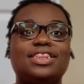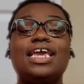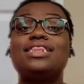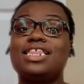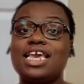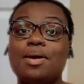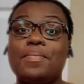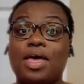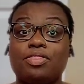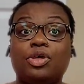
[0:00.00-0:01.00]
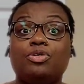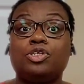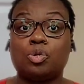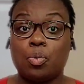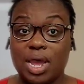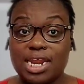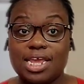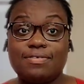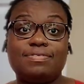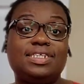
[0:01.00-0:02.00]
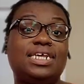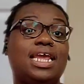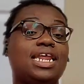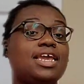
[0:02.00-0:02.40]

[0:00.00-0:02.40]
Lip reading: They think about those what ifs and